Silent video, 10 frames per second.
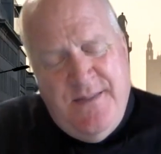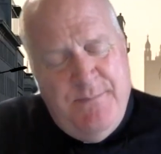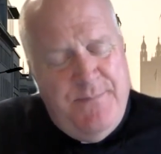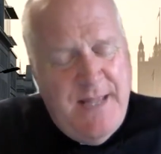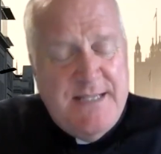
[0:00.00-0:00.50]

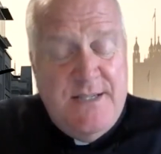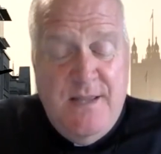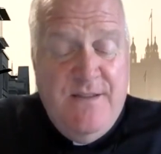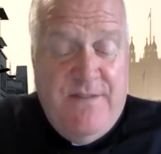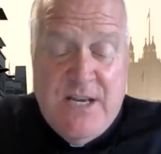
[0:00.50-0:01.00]
less
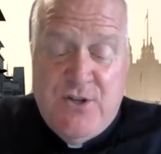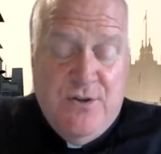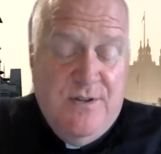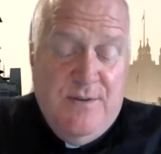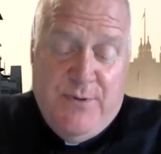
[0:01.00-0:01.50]
to the
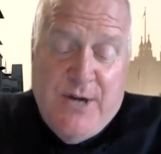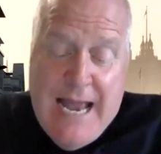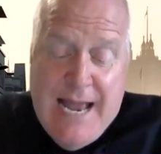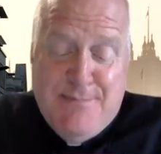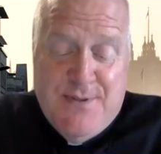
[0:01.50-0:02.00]
Avenger than
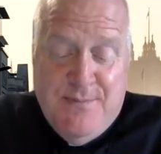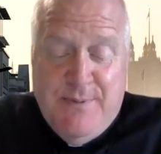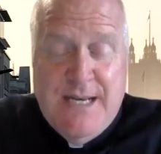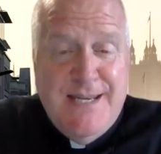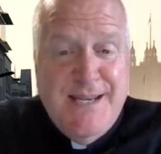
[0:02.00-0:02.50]
perhaps the
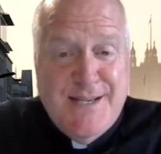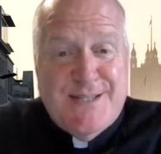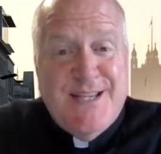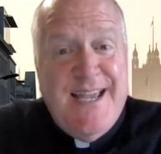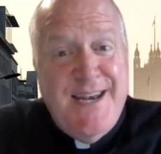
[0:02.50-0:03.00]

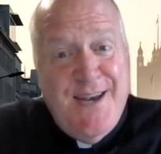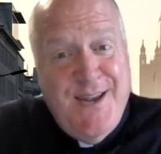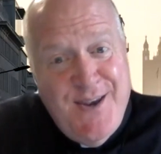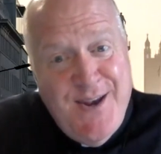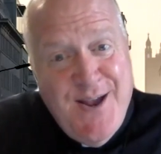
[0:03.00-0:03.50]
Buntings and
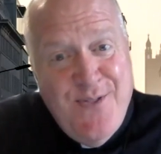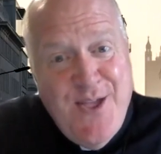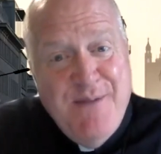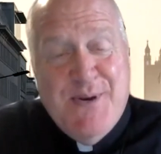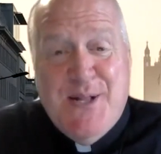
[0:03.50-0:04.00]
how
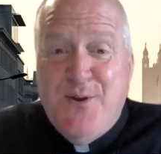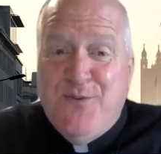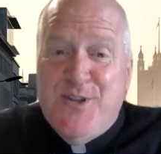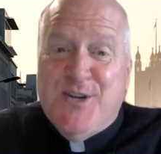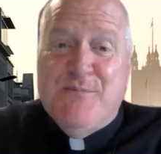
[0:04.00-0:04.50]
they mull over
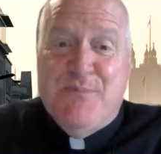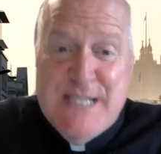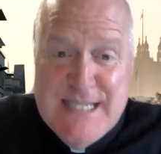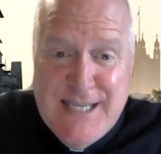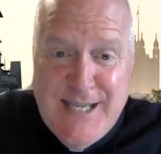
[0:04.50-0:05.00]
their
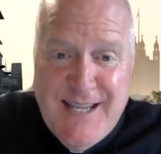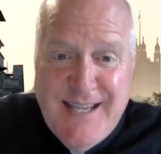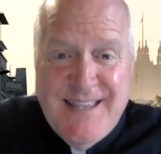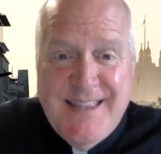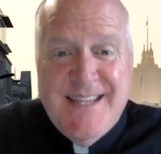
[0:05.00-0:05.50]
complicity
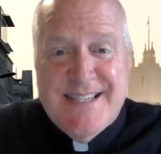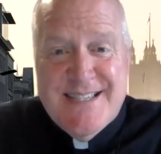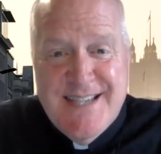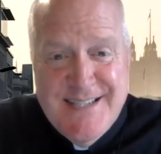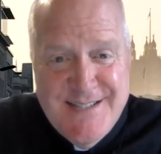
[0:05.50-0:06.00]
in
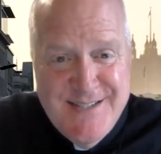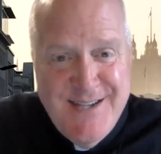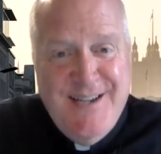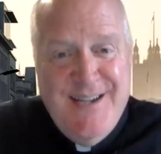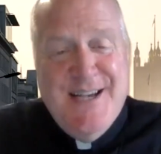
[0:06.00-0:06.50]
this
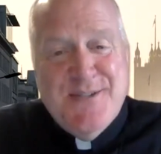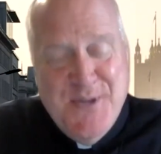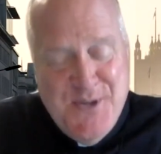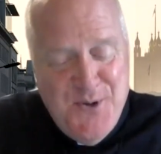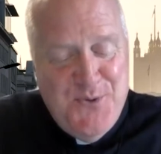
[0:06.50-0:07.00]
as we
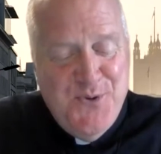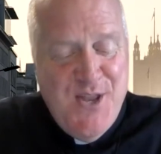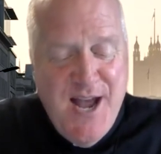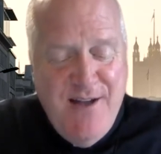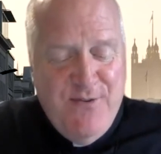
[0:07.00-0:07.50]
go through the
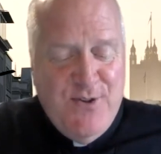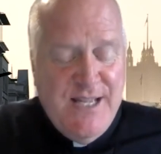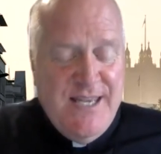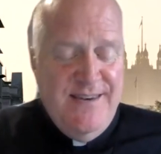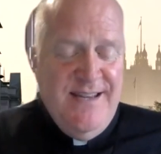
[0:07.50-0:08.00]
novel
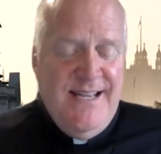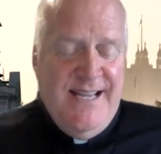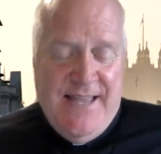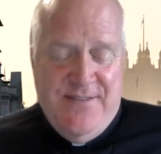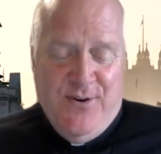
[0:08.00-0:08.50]

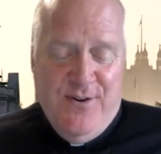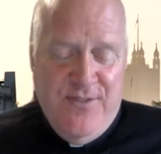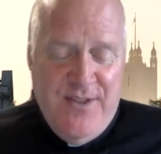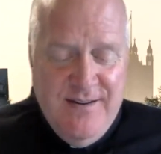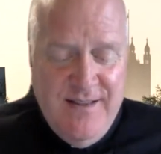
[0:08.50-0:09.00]
and sort of
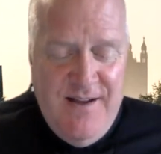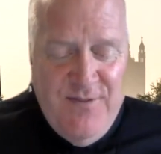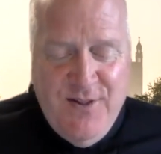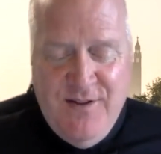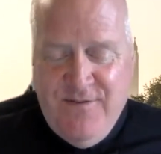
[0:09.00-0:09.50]
their
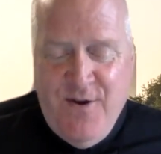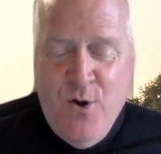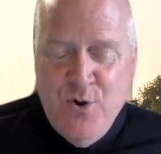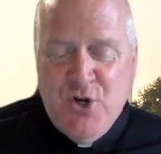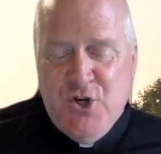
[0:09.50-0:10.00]
level of
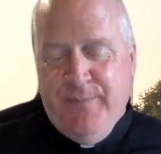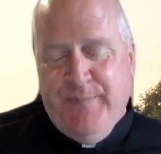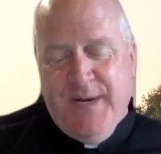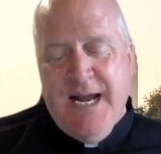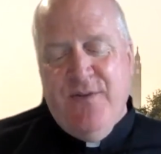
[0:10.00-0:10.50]
ownership
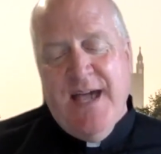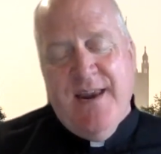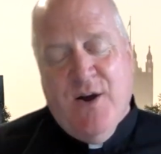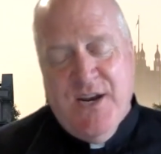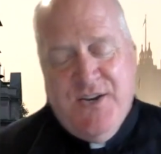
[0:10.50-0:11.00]
and how that
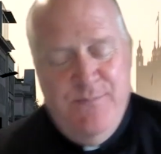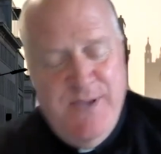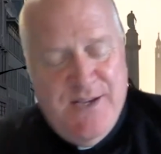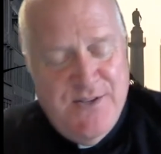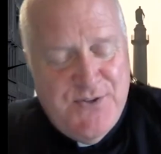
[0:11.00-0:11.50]
ought to
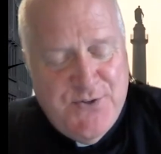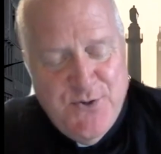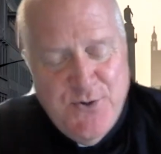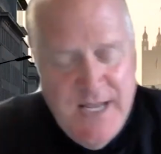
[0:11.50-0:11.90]
be construed.